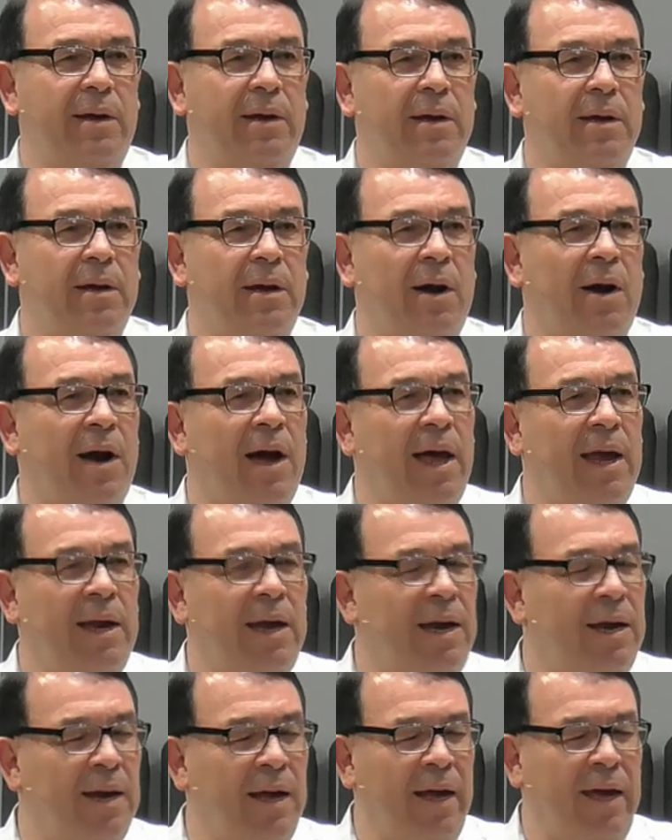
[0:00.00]
All right.
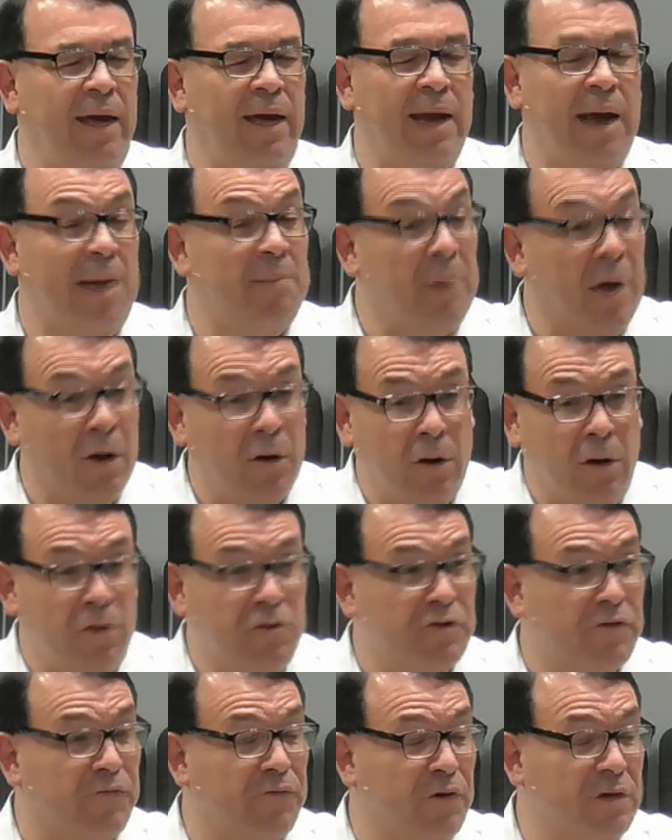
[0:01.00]
And again, I'm not going to lose
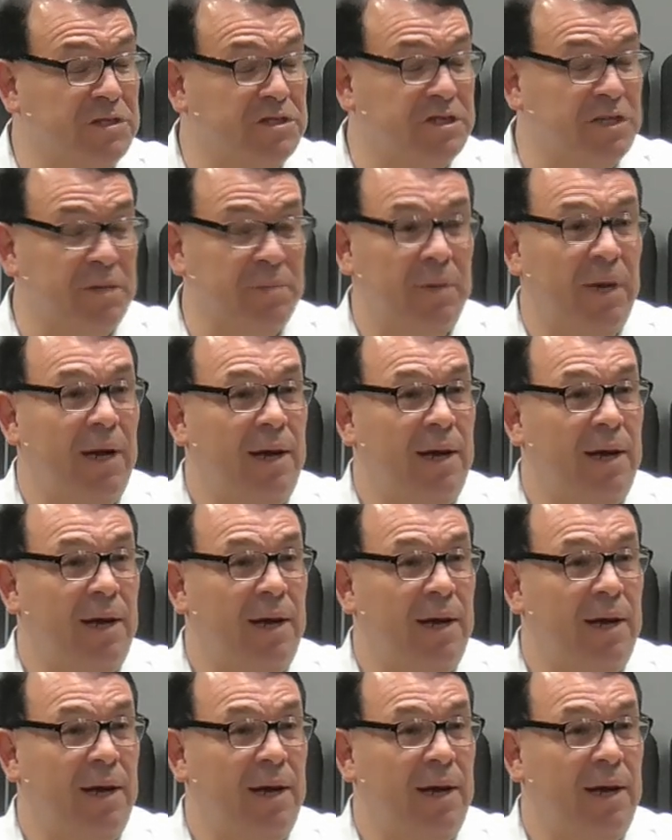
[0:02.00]
a friendship.